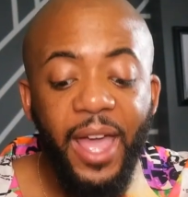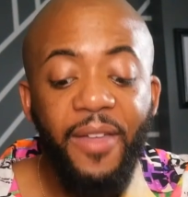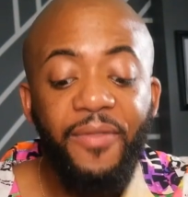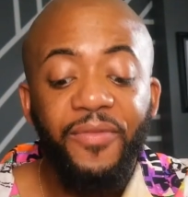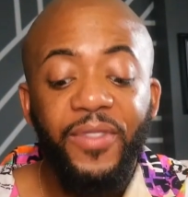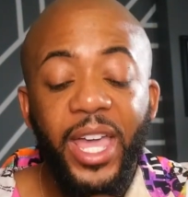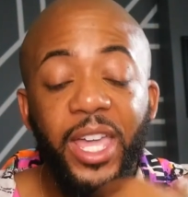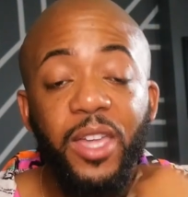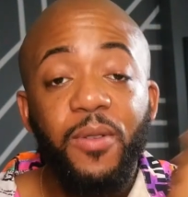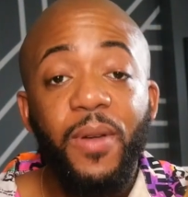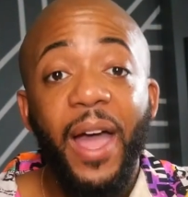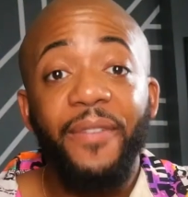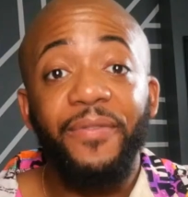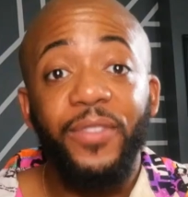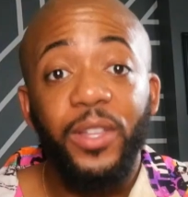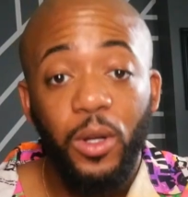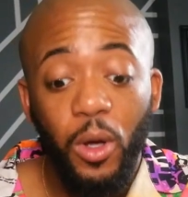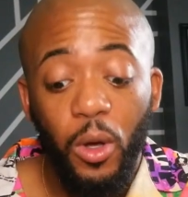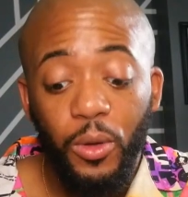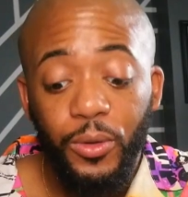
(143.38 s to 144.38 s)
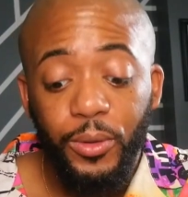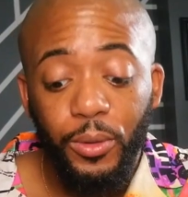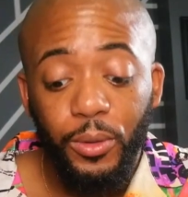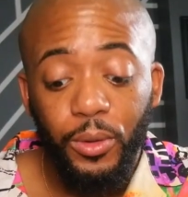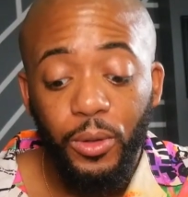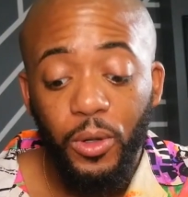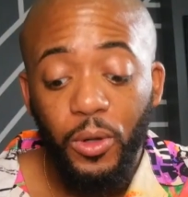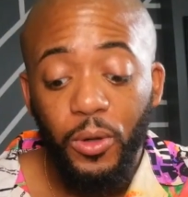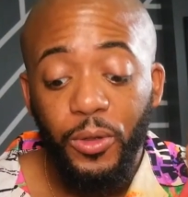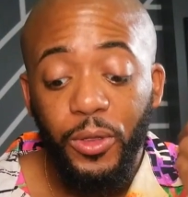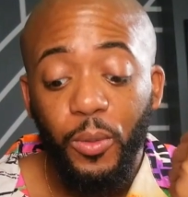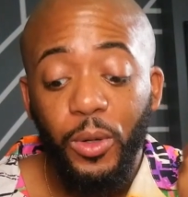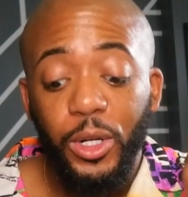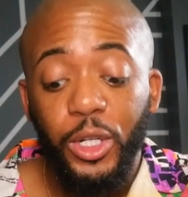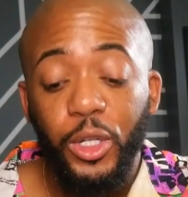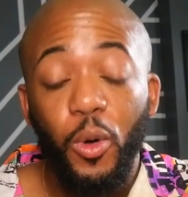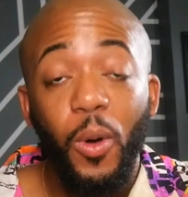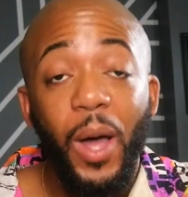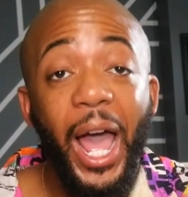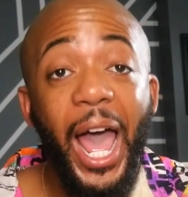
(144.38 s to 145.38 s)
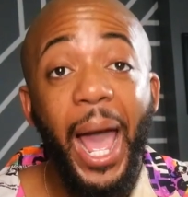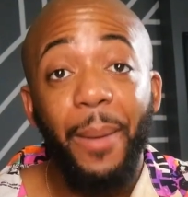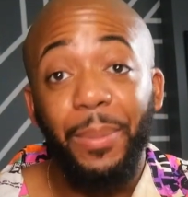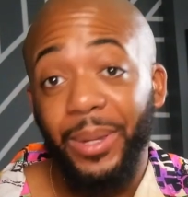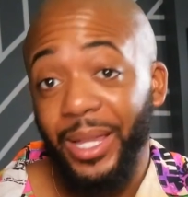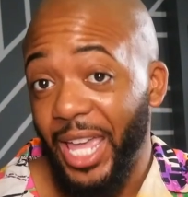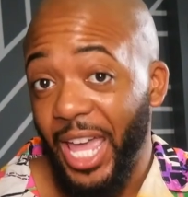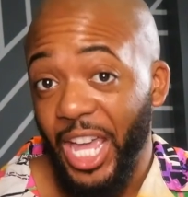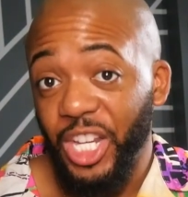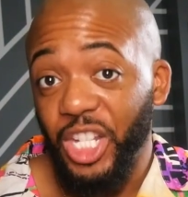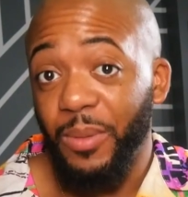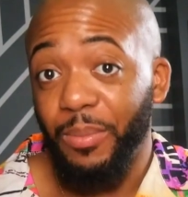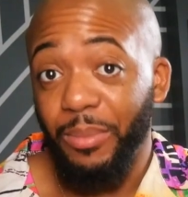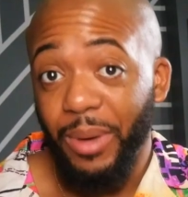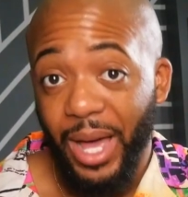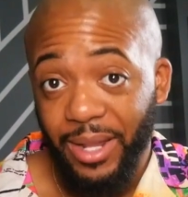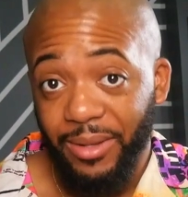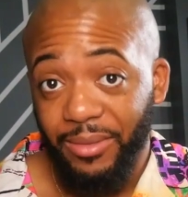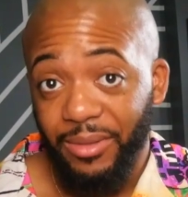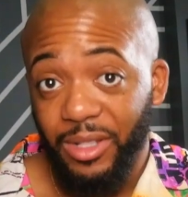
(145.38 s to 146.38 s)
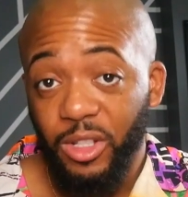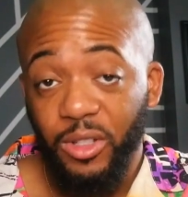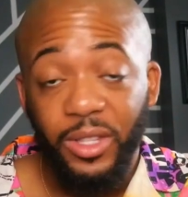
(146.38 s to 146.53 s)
and then you have to go through the renewal application button.